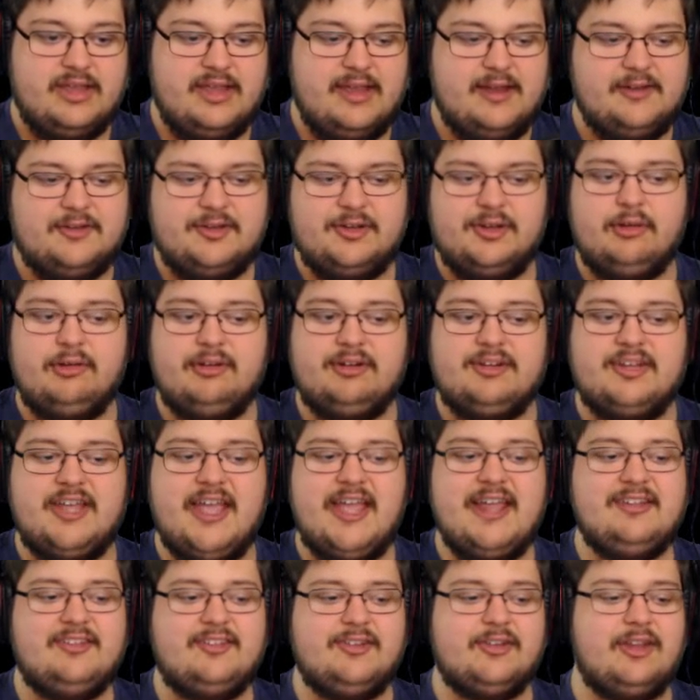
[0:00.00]
Into your
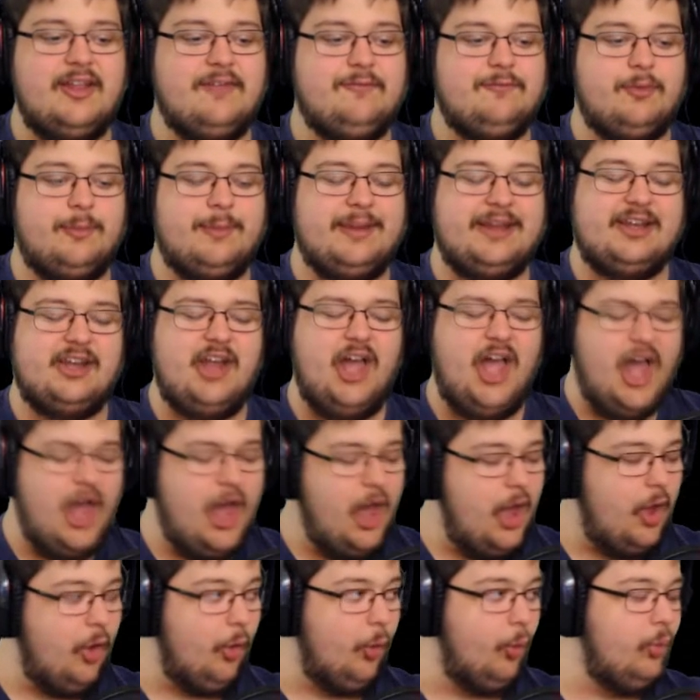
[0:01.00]
intense love for me.
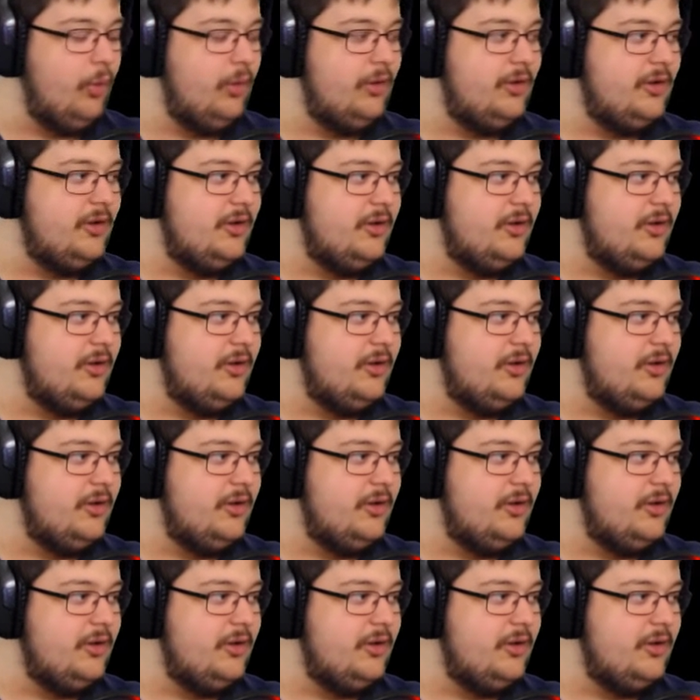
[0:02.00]
No!